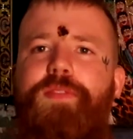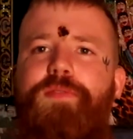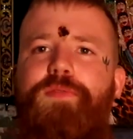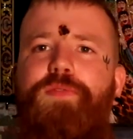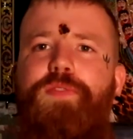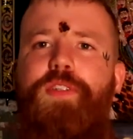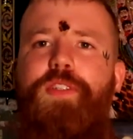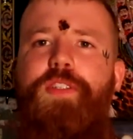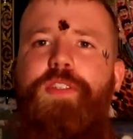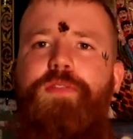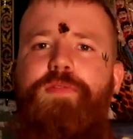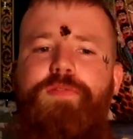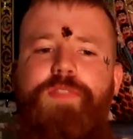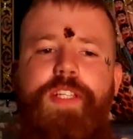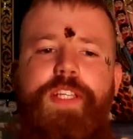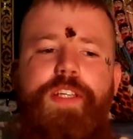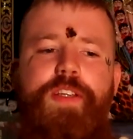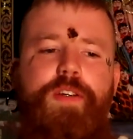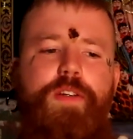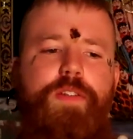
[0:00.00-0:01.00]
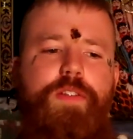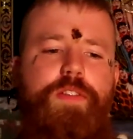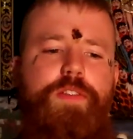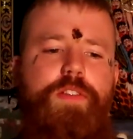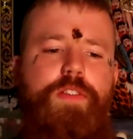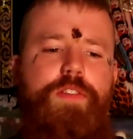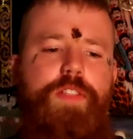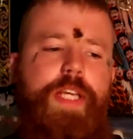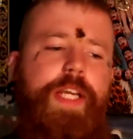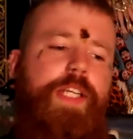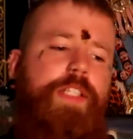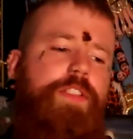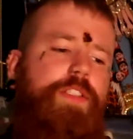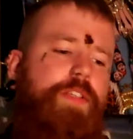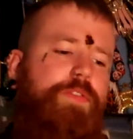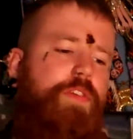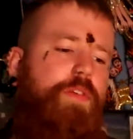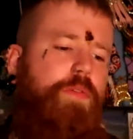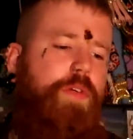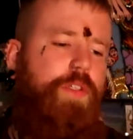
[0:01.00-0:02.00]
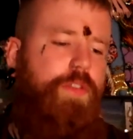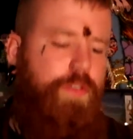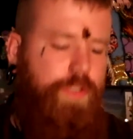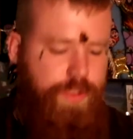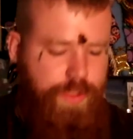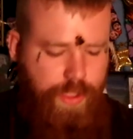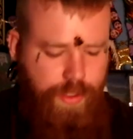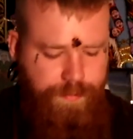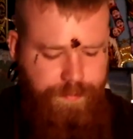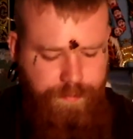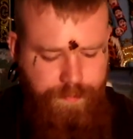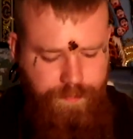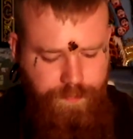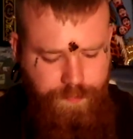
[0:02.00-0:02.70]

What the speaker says: full video. So thanks everyone who has come.